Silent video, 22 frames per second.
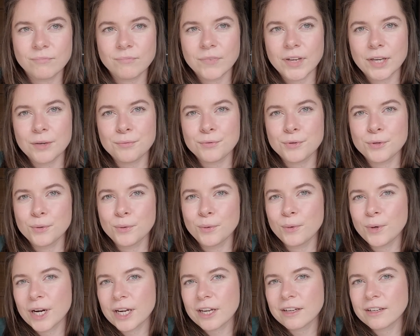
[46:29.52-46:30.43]
if you
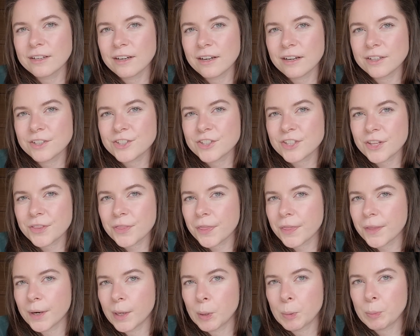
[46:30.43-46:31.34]
recognize that
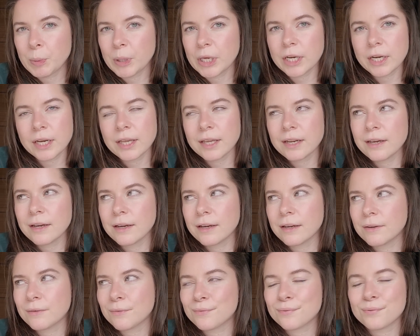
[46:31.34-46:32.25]
therapy
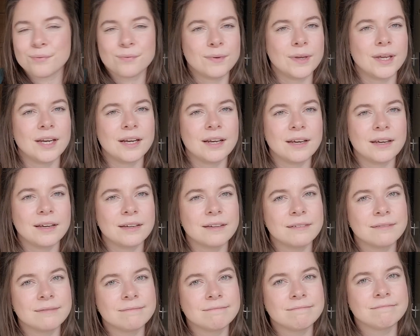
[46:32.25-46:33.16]
knitting feeling,
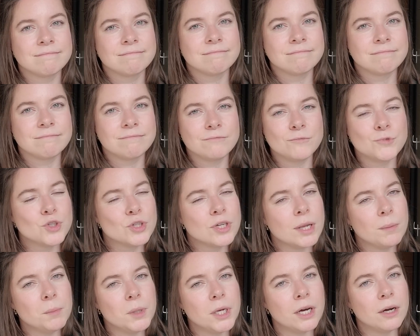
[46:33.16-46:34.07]
just
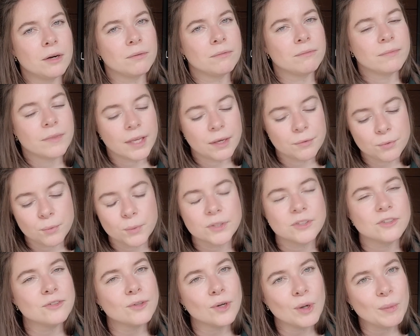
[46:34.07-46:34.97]
let me know. If you want
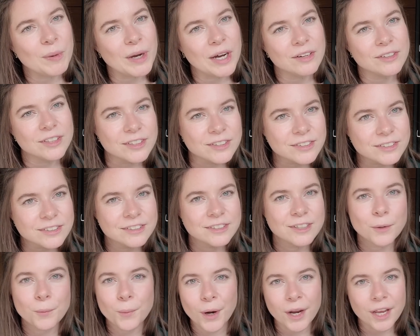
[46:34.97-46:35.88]
to talk about it,
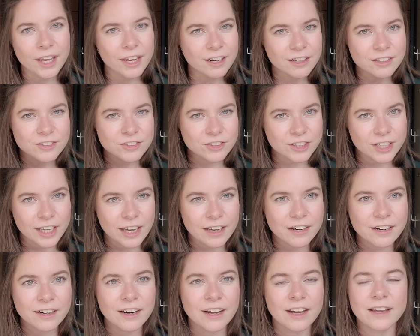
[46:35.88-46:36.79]
we're here
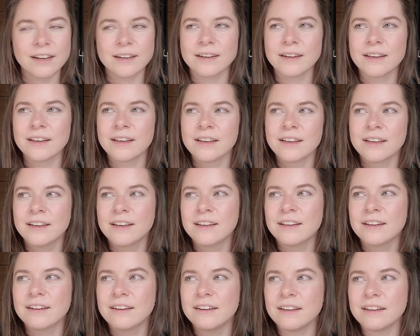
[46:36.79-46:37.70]
together, and
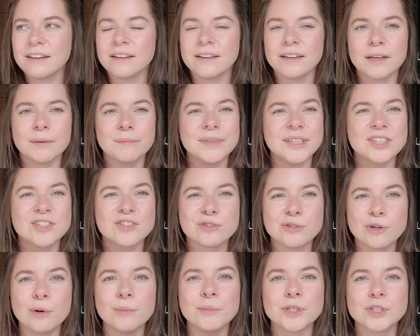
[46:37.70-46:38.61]
knitting can be
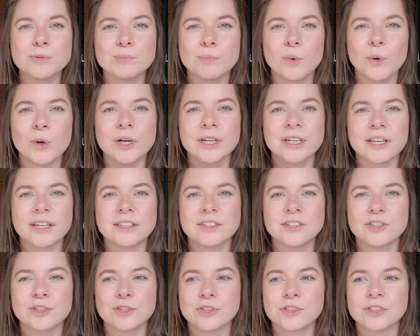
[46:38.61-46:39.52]
so much more than
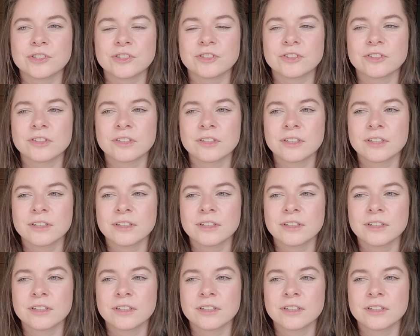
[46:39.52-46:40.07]
just